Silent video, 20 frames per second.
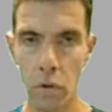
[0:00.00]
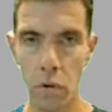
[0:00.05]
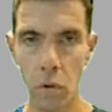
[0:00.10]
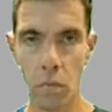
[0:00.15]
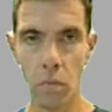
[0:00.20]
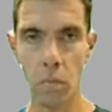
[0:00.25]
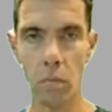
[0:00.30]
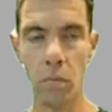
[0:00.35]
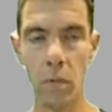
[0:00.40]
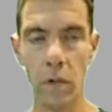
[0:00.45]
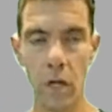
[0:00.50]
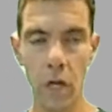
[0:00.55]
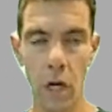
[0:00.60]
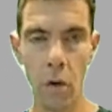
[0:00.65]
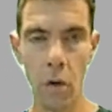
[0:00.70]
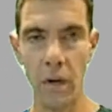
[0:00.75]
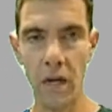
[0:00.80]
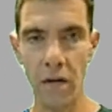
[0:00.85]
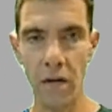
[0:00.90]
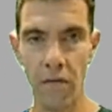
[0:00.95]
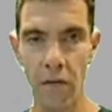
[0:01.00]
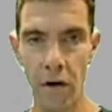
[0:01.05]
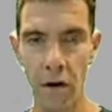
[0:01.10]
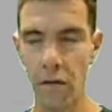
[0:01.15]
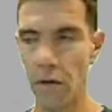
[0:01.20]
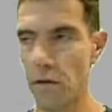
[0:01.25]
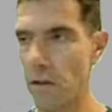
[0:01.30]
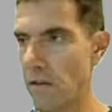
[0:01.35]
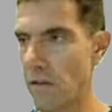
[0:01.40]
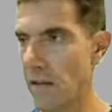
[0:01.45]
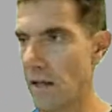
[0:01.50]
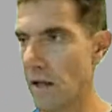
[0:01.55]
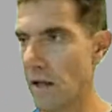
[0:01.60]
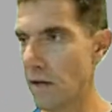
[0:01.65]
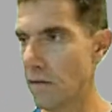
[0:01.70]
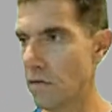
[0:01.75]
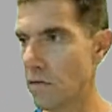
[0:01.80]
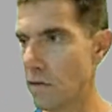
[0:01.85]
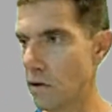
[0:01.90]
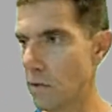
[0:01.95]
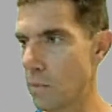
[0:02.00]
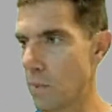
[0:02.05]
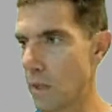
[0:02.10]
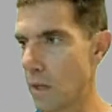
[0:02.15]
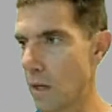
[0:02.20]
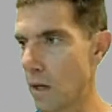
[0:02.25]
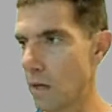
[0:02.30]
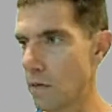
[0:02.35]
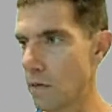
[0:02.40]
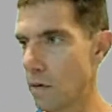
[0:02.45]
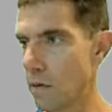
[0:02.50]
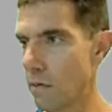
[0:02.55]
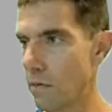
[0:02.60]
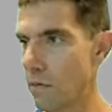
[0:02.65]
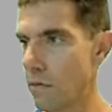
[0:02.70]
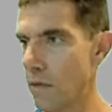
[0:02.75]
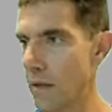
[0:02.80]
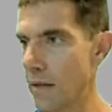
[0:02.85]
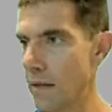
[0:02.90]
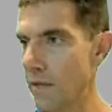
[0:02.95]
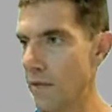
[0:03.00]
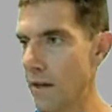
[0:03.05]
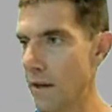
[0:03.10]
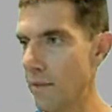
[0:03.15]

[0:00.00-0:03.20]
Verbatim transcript: to go any further than this just because of the, the